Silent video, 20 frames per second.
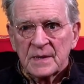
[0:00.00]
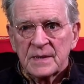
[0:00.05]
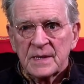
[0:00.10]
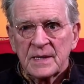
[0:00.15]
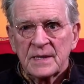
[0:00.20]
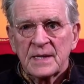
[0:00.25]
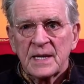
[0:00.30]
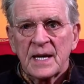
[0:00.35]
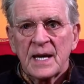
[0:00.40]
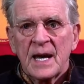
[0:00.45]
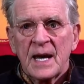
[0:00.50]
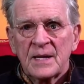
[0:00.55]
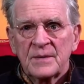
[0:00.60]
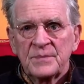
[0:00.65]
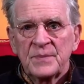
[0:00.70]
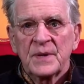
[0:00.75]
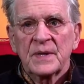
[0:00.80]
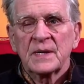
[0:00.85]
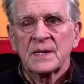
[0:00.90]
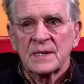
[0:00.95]
than they
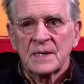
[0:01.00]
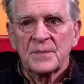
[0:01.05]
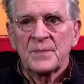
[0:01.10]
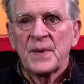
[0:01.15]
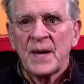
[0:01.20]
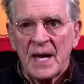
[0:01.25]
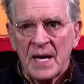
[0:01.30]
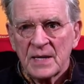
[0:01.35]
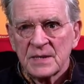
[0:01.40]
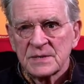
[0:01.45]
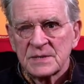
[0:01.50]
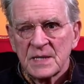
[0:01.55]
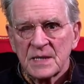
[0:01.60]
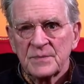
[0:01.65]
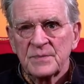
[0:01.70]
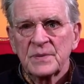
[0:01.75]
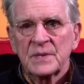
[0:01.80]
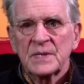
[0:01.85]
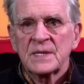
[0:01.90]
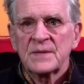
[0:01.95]
had been in the past.
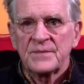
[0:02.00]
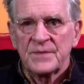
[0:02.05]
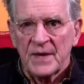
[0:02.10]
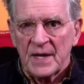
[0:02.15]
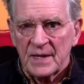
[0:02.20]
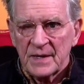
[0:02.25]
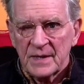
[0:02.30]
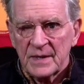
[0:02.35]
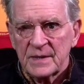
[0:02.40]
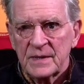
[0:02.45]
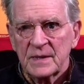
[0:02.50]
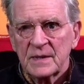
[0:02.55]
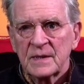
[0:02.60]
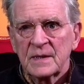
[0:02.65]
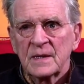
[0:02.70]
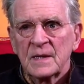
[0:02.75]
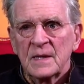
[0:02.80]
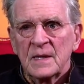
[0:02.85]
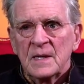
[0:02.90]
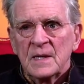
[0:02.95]
I believe that. I
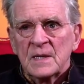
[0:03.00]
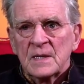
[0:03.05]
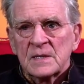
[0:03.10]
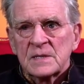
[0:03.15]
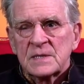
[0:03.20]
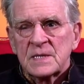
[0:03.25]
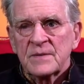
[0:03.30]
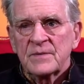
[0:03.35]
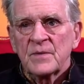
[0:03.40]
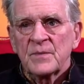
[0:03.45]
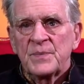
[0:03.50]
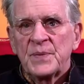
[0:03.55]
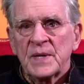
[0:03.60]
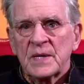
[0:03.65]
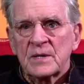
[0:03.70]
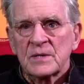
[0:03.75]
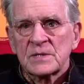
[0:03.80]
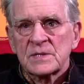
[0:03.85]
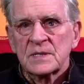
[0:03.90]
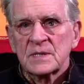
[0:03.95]
think Steven
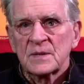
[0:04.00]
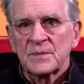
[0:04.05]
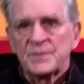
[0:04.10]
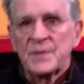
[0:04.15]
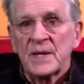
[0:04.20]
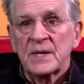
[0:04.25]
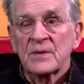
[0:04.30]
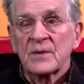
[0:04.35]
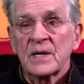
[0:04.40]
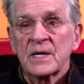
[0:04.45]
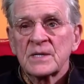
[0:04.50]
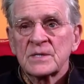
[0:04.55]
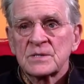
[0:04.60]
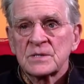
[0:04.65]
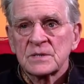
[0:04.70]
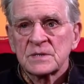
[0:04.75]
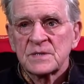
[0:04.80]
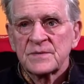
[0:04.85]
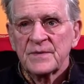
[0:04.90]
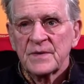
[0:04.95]
Pinker's little Better
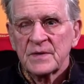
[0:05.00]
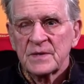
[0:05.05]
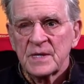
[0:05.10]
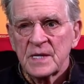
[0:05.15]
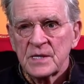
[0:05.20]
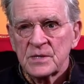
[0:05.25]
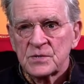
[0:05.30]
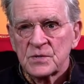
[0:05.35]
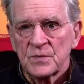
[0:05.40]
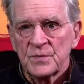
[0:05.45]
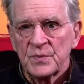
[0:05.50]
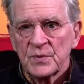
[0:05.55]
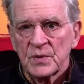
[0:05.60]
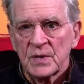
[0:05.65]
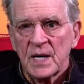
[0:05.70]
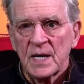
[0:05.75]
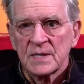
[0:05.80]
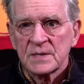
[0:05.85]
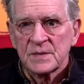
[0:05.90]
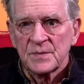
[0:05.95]
Angels of Our Nature
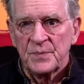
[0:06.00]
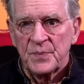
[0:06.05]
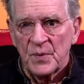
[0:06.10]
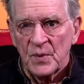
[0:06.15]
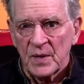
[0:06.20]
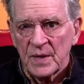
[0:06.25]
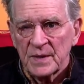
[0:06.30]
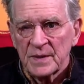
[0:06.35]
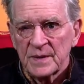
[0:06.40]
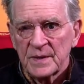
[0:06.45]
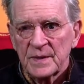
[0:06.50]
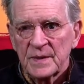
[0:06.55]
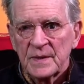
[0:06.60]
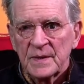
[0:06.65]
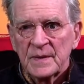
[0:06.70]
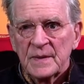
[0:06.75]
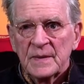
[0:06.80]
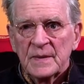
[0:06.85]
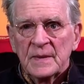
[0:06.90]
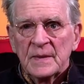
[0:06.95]
book has a point,
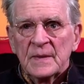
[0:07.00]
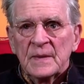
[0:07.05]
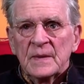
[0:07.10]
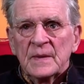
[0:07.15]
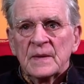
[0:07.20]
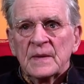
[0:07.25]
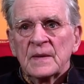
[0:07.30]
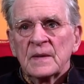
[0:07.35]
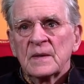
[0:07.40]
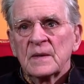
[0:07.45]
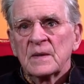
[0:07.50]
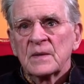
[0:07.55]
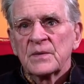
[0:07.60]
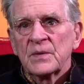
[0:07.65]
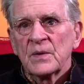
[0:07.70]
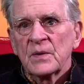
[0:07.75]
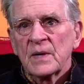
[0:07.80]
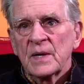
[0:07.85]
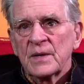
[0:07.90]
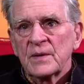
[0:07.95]

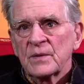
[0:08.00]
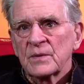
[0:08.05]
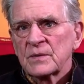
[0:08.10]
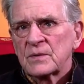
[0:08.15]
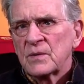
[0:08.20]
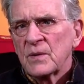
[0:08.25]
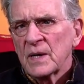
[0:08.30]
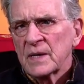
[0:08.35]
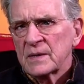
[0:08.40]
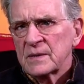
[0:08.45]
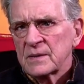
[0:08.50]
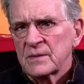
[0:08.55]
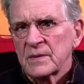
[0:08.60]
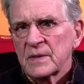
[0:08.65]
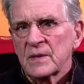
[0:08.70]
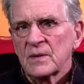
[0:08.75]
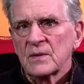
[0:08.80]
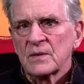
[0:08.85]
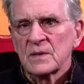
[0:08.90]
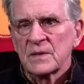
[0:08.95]
although I don't quite
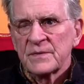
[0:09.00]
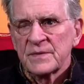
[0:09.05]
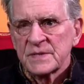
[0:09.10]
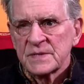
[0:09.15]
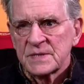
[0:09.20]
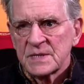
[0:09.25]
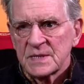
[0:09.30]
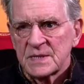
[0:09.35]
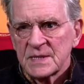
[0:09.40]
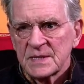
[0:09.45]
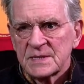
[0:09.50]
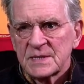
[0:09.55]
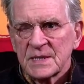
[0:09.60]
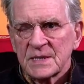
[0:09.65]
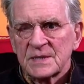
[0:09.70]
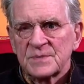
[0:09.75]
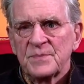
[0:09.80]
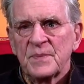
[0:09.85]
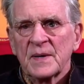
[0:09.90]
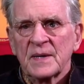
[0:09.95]
agree all his
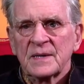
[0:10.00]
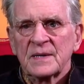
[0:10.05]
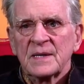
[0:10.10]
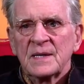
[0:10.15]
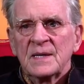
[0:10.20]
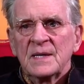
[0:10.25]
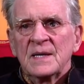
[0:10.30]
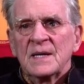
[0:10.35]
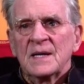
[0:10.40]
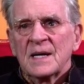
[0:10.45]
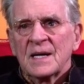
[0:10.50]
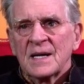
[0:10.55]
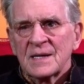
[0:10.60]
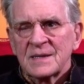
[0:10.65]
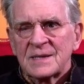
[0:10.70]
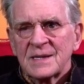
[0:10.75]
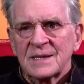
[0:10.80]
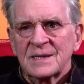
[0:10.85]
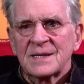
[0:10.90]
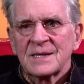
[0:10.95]
statistics, but
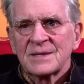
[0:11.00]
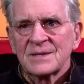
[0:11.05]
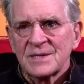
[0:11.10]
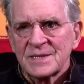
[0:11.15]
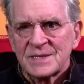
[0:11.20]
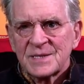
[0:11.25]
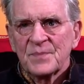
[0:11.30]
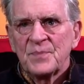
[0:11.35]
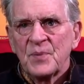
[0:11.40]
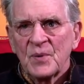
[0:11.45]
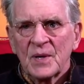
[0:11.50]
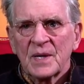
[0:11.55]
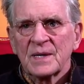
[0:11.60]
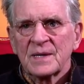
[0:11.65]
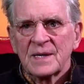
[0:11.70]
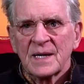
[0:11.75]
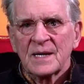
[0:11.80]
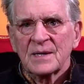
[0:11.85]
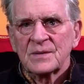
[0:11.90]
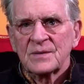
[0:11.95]
I think there is a
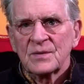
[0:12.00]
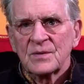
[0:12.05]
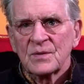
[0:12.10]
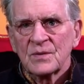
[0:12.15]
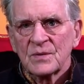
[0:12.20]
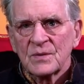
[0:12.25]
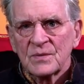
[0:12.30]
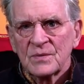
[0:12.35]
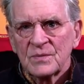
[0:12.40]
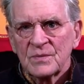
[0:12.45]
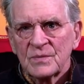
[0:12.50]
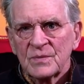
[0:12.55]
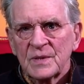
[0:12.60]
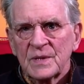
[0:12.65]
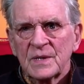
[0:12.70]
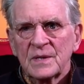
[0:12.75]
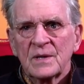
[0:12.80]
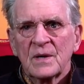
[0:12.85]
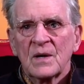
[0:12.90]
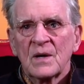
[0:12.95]
point that, you know,
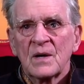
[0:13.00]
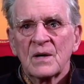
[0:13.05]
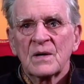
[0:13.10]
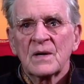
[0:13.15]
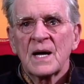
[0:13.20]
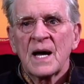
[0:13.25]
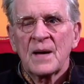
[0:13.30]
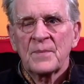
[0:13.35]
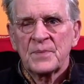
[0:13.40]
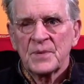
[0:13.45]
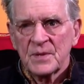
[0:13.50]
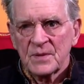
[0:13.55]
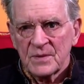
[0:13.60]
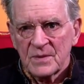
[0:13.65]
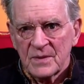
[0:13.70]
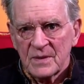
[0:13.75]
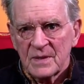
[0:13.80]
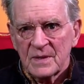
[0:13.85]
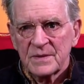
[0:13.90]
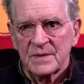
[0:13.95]
we are
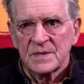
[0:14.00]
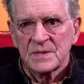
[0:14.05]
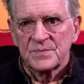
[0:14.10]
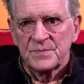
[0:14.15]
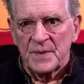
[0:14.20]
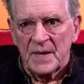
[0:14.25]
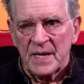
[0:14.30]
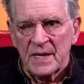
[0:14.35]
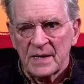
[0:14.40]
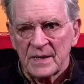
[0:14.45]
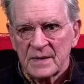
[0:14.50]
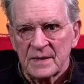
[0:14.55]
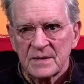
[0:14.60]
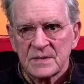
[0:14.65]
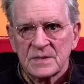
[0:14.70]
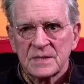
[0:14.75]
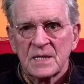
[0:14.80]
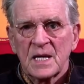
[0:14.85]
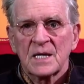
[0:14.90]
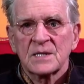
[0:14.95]
happier on this planet.
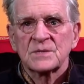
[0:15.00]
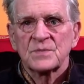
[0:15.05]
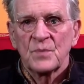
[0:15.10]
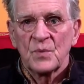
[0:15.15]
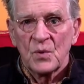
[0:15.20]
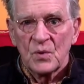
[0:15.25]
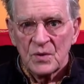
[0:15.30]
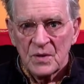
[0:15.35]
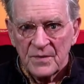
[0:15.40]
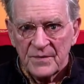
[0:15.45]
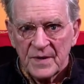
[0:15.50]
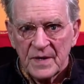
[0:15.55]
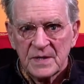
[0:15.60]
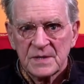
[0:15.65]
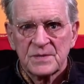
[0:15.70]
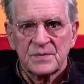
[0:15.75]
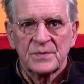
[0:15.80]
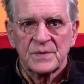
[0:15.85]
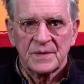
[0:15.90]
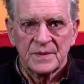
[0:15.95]
There's lots more of
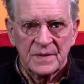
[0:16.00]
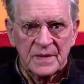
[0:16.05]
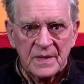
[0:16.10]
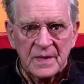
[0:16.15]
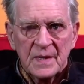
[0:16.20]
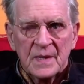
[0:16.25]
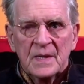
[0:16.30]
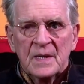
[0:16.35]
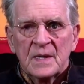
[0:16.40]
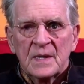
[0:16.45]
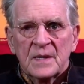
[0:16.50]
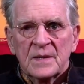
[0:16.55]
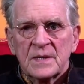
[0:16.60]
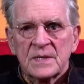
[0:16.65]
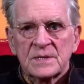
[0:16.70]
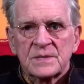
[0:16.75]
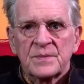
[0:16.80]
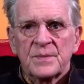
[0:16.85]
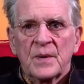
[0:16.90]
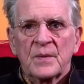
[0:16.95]
us. We're,
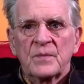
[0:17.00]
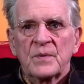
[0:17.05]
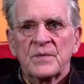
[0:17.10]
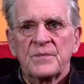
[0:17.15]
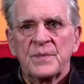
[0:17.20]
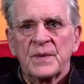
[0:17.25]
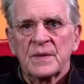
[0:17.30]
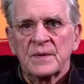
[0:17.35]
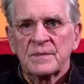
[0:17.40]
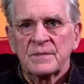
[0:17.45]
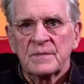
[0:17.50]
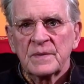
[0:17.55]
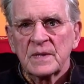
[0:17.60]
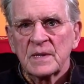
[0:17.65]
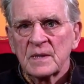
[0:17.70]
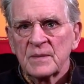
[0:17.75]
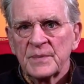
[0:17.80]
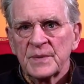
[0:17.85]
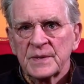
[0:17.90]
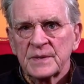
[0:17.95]
this is why we've been a
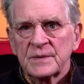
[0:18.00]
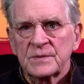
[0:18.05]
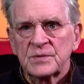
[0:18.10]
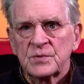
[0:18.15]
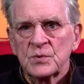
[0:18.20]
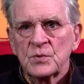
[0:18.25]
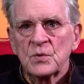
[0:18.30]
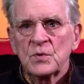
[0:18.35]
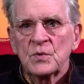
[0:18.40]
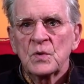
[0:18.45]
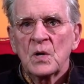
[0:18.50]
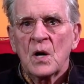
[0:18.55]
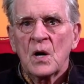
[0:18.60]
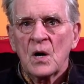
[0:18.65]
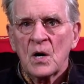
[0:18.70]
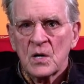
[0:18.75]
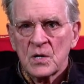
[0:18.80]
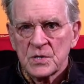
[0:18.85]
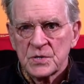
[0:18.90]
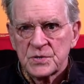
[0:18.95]
little bit too
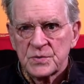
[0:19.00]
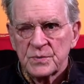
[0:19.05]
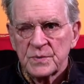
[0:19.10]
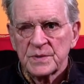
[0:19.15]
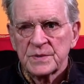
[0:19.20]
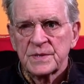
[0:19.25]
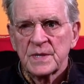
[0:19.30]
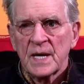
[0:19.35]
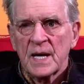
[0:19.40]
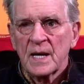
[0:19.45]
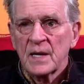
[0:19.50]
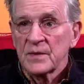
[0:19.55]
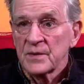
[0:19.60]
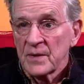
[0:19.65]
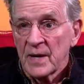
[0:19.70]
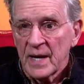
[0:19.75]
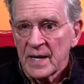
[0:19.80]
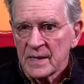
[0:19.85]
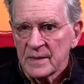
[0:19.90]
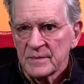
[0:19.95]
harsh with the
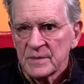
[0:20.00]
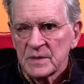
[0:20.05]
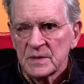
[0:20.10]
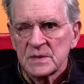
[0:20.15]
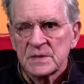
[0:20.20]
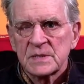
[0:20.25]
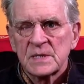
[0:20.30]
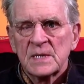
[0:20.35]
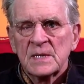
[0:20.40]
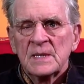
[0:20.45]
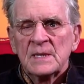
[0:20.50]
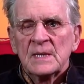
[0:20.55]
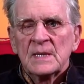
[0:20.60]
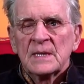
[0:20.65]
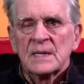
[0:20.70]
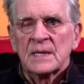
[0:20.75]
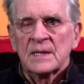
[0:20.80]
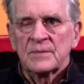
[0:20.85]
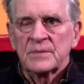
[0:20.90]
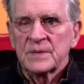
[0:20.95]
other animals
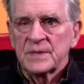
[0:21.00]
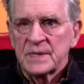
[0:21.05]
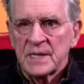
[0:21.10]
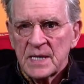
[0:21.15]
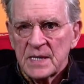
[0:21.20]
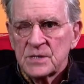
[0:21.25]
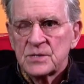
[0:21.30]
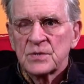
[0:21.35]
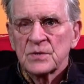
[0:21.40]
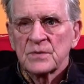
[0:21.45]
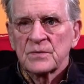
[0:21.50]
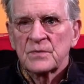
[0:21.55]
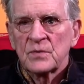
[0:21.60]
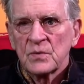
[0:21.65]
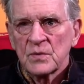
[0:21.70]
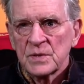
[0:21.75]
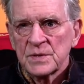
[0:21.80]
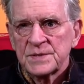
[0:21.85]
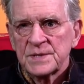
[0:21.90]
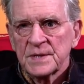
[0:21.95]
and with nature, of
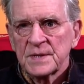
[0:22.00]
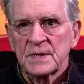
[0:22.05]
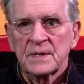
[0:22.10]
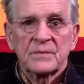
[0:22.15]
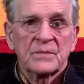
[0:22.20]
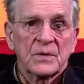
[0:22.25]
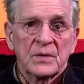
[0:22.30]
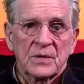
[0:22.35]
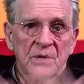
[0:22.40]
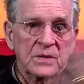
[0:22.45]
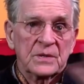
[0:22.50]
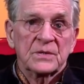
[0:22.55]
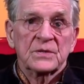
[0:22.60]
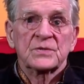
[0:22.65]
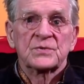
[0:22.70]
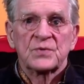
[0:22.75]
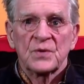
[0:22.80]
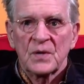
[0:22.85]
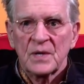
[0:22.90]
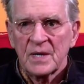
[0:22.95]
course, and then we're going to
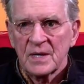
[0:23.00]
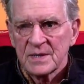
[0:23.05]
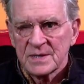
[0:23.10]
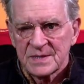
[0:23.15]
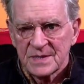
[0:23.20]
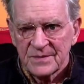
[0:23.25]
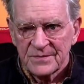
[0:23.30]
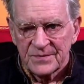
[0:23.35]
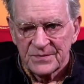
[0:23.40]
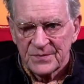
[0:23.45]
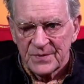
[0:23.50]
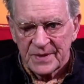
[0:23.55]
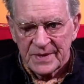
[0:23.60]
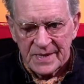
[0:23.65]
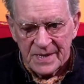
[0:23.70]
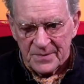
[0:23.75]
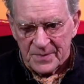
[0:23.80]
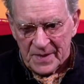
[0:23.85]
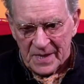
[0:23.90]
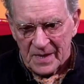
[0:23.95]
destroy ourselves if we
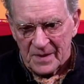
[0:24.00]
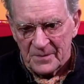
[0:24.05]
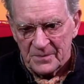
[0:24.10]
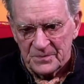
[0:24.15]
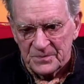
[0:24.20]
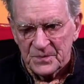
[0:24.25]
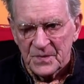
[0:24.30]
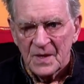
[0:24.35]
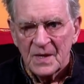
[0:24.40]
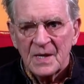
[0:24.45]
keep it up.